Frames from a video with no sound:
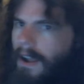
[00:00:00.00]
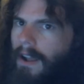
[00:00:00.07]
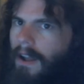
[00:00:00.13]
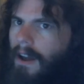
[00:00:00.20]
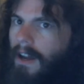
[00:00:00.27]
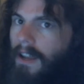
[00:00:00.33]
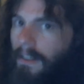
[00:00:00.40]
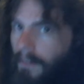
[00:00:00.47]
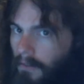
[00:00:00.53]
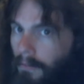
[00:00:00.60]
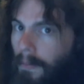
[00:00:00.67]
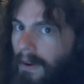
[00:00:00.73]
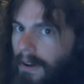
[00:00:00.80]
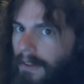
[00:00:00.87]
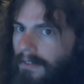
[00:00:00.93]
a
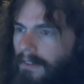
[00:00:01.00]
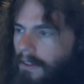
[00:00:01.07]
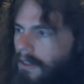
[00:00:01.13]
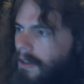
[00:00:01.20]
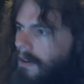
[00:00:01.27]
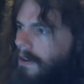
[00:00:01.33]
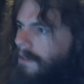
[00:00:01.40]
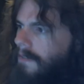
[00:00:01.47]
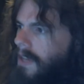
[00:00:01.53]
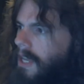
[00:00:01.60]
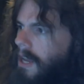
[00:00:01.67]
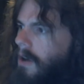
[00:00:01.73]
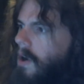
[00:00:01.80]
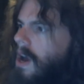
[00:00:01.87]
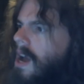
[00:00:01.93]
conspiracy theory
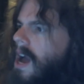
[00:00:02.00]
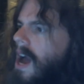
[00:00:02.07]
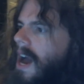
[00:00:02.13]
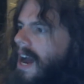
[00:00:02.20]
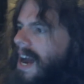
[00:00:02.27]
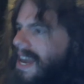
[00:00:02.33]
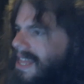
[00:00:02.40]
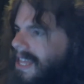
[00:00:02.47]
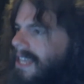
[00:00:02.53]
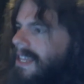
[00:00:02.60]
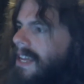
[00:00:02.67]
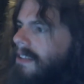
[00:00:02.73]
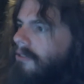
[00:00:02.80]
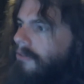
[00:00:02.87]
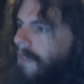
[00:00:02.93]
video. I think
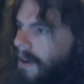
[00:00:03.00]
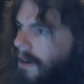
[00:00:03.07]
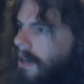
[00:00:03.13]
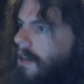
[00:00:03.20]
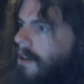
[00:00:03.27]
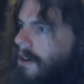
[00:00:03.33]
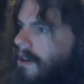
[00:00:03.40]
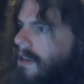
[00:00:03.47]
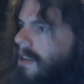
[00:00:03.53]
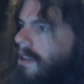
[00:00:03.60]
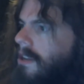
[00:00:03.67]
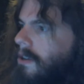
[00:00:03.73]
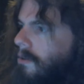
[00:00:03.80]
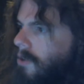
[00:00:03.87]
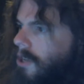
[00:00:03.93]
that's very good and
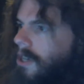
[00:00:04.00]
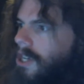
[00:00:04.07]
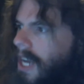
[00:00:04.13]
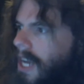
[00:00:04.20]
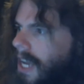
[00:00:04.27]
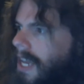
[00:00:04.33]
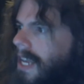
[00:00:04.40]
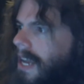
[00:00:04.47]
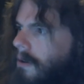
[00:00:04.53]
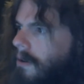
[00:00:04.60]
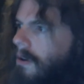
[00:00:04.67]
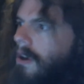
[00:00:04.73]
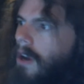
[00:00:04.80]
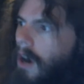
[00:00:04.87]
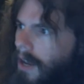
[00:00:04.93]
you should check it out
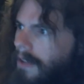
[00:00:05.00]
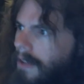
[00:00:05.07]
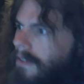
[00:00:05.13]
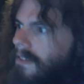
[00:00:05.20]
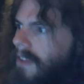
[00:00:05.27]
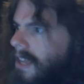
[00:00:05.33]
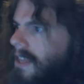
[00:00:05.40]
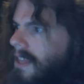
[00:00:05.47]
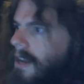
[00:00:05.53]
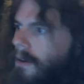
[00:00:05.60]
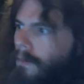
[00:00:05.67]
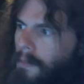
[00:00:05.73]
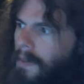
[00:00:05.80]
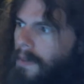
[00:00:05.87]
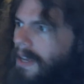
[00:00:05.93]
on Odysee and there
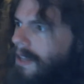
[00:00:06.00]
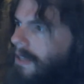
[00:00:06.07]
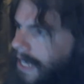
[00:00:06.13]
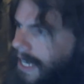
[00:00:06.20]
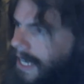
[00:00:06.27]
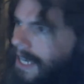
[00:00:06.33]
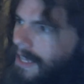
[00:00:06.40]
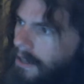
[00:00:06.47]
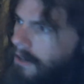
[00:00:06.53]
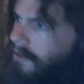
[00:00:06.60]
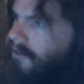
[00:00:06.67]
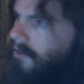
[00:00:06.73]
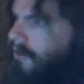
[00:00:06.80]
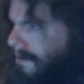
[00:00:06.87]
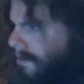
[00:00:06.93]
will be a link in the
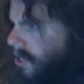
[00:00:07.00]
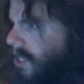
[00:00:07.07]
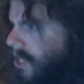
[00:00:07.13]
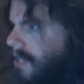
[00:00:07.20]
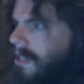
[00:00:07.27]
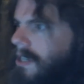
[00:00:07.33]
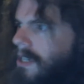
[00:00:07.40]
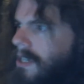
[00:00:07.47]
description.